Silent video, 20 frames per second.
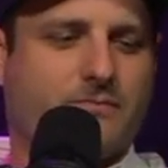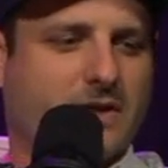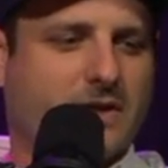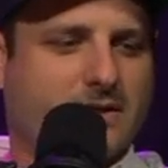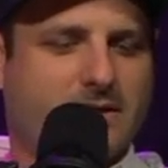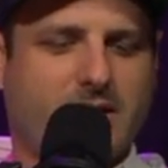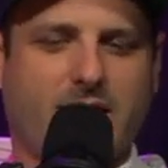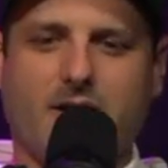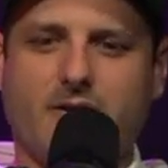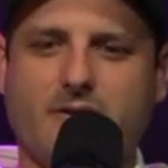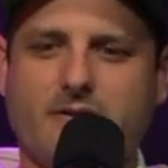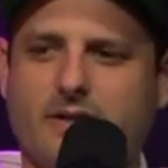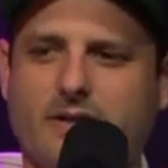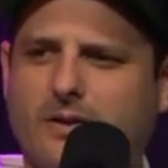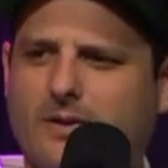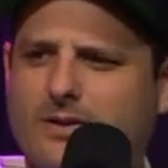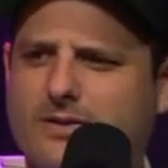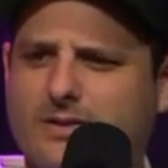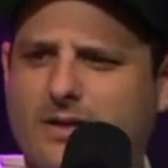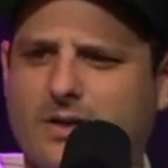Italian
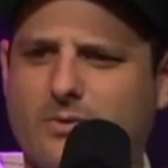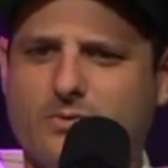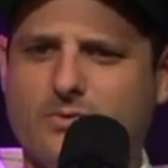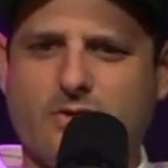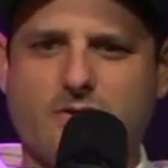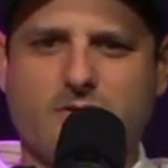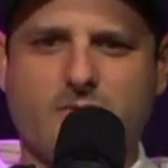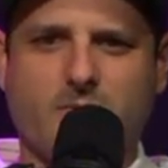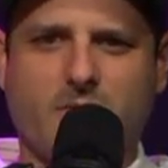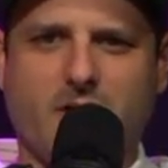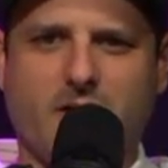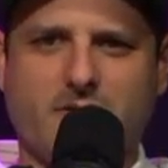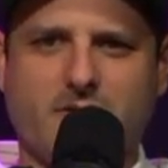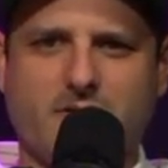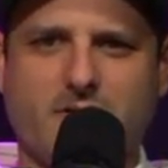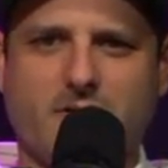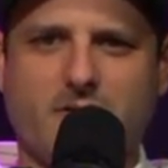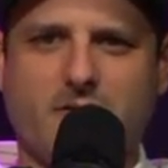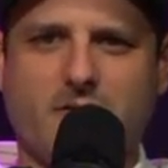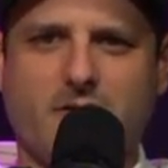deli sandwiches in
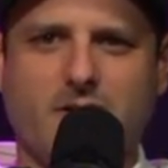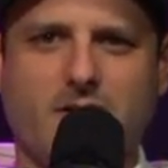Boston.